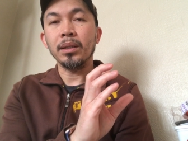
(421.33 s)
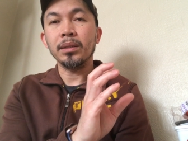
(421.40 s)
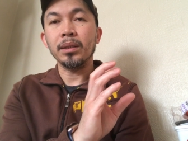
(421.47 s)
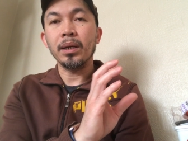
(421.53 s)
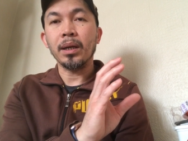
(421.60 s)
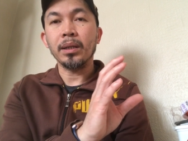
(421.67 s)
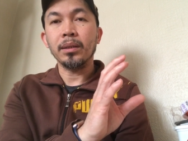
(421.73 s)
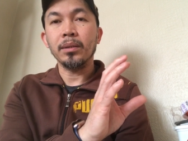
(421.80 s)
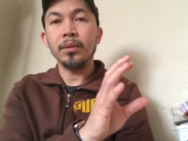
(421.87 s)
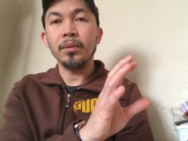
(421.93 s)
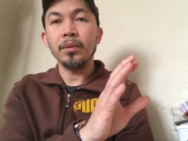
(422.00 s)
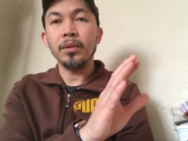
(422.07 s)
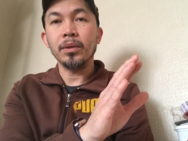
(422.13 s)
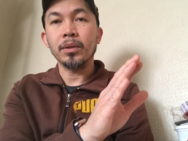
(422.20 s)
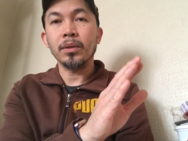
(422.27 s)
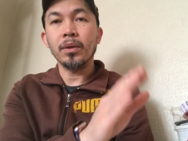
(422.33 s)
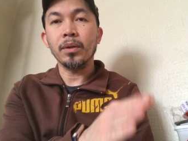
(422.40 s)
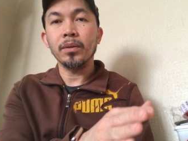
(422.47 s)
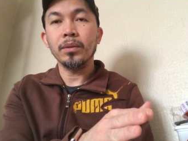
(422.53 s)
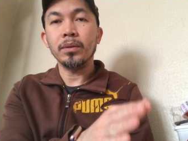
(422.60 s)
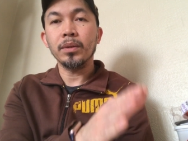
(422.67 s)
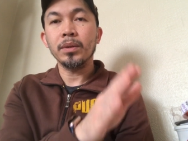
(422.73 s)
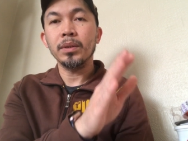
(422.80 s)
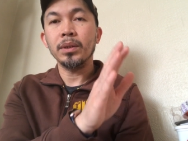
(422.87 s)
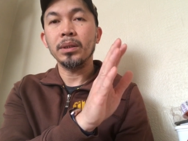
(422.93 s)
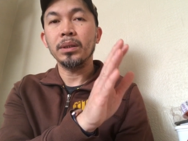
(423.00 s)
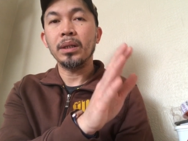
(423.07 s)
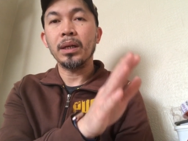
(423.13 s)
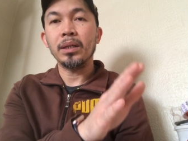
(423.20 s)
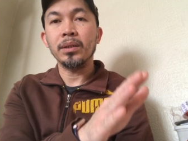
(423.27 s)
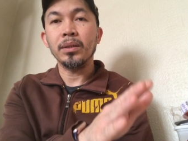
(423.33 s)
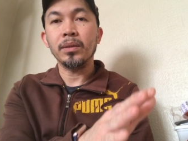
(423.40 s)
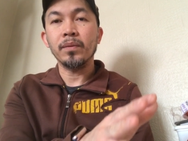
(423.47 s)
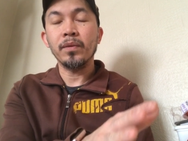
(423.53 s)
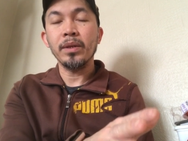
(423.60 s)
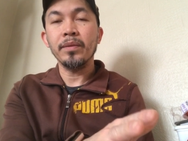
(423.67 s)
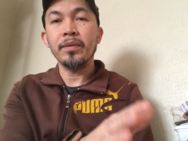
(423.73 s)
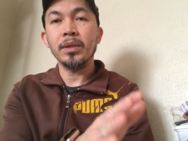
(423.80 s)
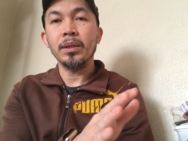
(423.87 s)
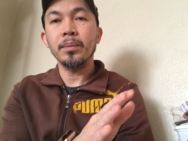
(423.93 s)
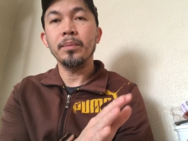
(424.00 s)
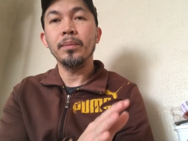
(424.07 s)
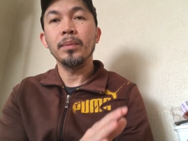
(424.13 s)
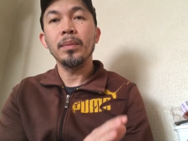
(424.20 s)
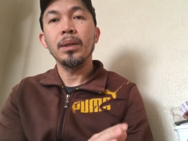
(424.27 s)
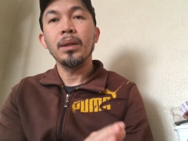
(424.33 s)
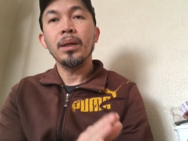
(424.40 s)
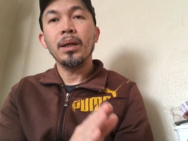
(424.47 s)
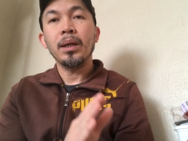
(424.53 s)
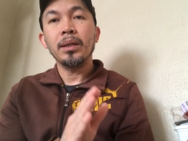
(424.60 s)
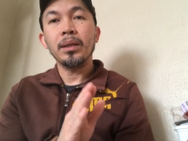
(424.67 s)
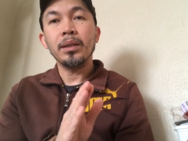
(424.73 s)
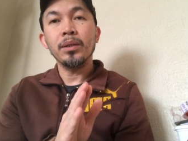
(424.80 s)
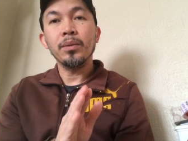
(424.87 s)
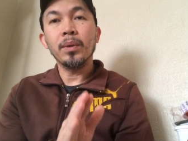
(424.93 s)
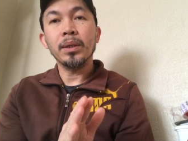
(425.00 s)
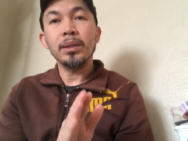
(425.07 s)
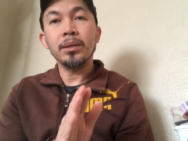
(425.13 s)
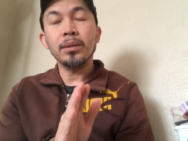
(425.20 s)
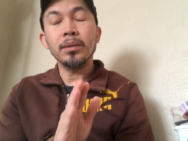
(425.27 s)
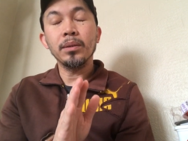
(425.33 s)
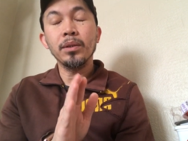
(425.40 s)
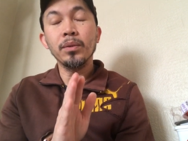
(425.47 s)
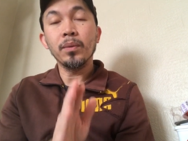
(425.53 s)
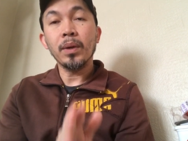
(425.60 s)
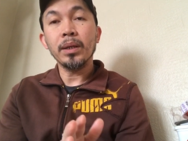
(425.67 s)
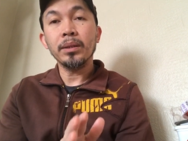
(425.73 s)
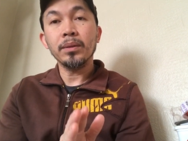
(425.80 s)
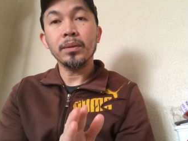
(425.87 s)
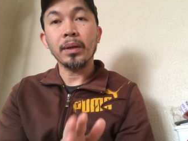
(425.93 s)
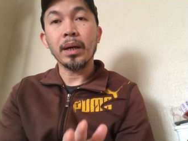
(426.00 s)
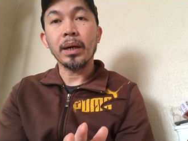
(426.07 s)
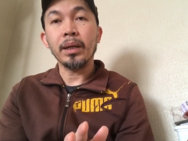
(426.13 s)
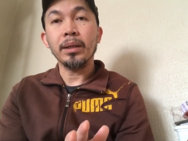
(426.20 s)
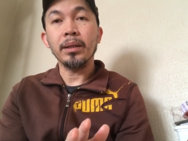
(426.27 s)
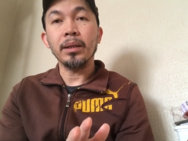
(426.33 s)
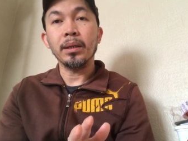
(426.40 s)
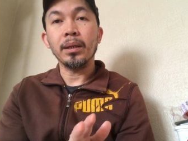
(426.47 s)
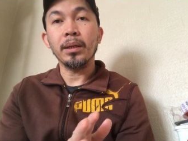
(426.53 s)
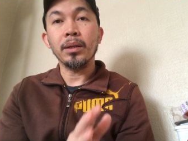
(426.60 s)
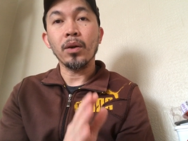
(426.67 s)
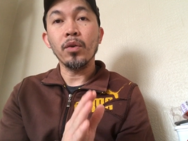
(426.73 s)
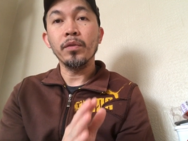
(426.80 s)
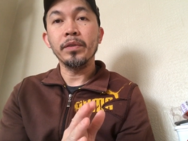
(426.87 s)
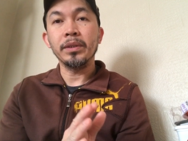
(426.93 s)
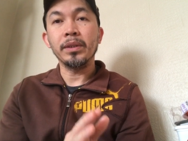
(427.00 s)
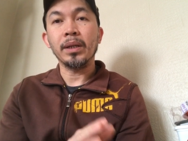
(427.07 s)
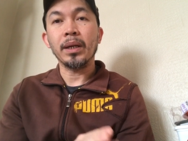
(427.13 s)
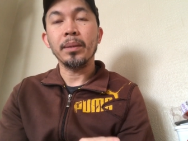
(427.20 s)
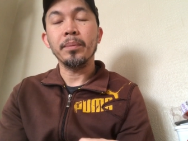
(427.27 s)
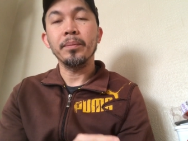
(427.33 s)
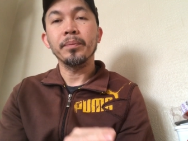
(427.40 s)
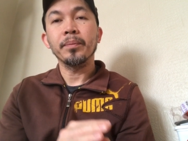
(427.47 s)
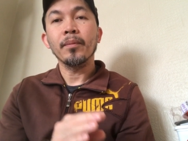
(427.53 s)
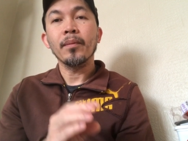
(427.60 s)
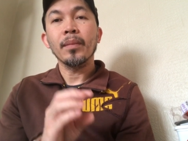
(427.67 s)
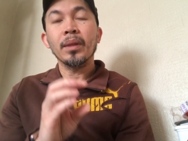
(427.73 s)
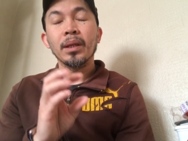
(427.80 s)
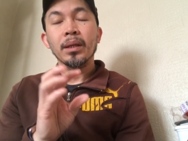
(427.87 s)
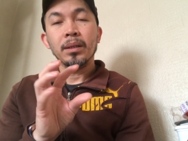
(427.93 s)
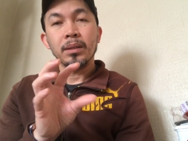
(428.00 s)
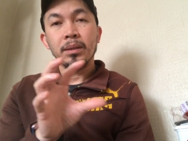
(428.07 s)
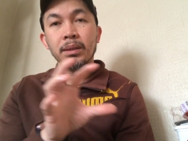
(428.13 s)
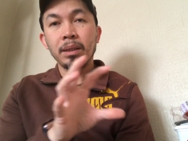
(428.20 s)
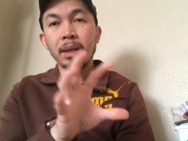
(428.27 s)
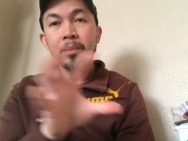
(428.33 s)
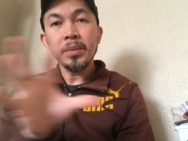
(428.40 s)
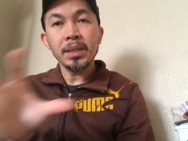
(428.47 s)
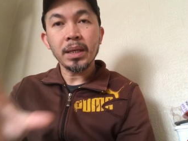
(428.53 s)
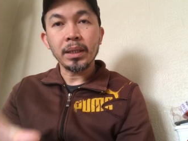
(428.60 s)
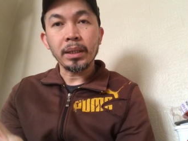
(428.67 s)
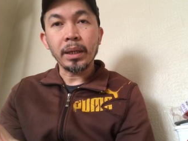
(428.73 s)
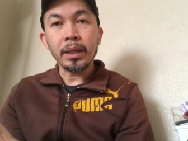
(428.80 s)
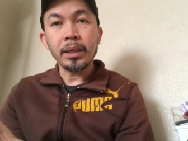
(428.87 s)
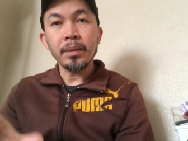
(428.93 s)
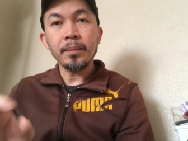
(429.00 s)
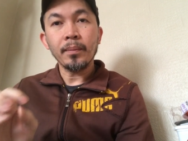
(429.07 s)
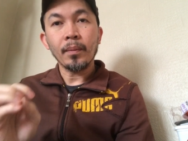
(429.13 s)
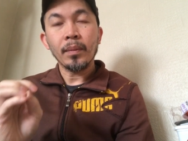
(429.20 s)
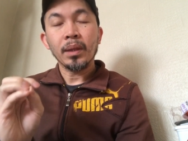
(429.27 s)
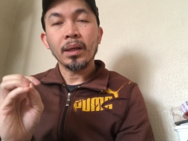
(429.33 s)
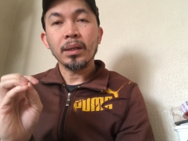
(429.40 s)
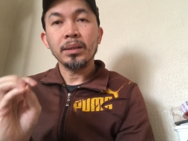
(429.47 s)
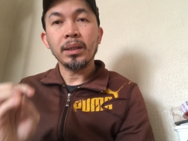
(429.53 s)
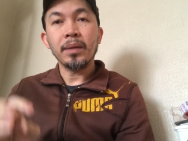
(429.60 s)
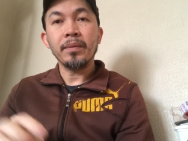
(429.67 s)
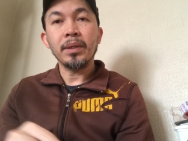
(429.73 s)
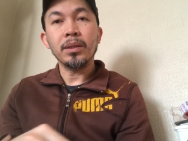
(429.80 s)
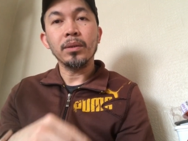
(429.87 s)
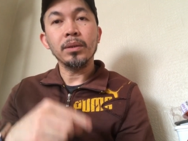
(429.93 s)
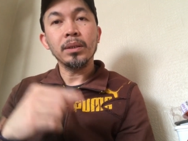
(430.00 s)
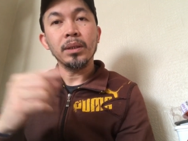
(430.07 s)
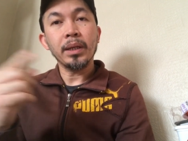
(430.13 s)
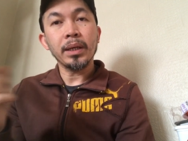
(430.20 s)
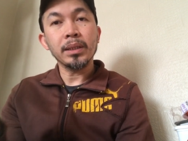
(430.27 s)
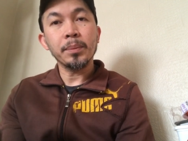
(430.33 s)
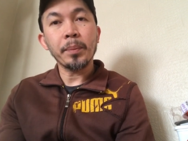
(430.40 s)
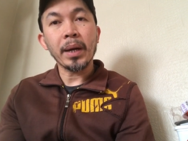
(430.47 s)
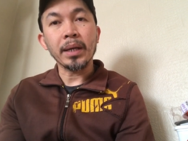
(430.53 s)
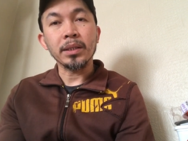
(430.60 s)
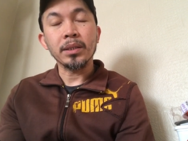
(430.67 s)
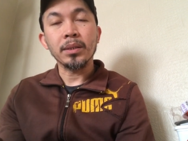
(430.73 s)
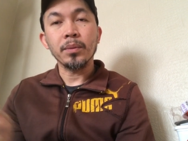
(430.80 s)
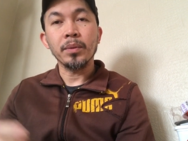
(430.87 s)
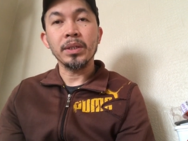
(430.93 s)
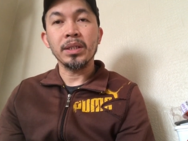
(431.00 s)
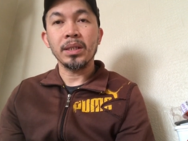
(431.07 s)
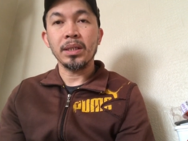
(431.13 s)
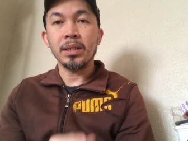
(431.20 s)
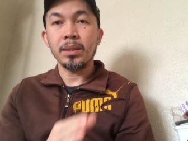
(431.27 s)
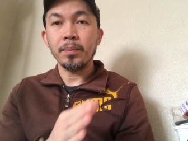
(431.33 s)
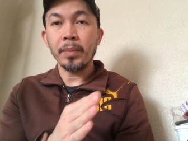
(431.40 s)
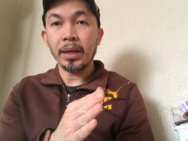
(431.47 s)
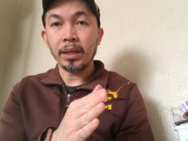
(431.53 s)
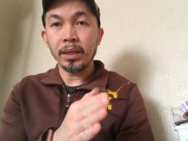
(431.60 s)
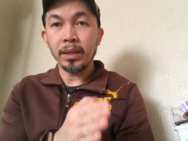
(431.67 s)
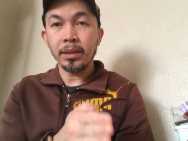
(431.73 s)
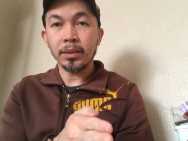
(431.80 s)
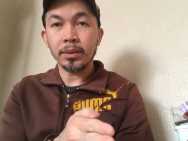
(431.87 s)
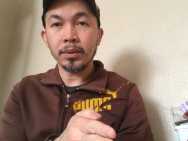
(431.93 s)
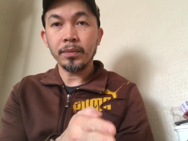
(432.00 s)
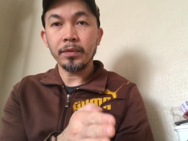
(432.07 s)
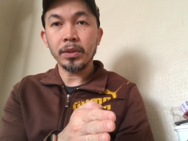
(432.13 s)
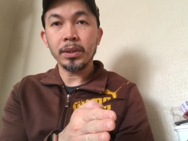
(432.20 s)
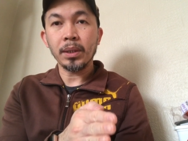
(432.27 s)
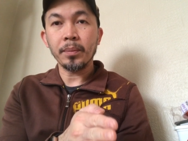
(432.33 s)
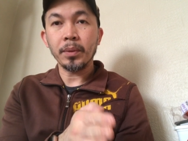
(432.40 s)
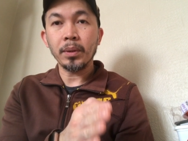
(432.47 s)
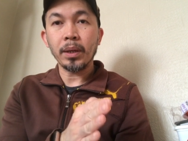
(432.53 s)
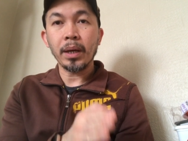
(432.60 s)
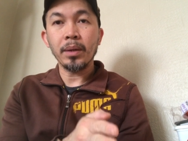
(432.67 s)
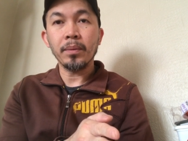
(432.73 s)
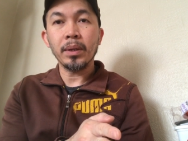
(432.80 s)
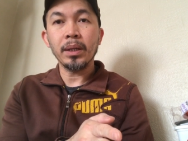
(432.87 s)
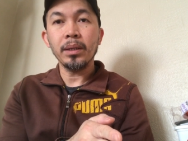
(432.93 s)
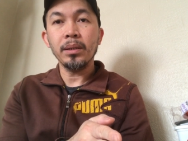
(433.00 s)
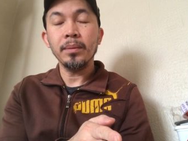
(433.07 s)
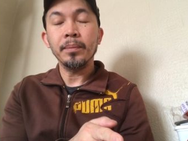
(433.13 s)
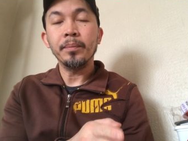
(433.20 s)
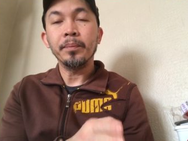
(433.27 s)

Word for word: it's got your chorus it's got your reverb and then you what you want to add an overdrive same setting save it on the next patch which is my clean tone for example a1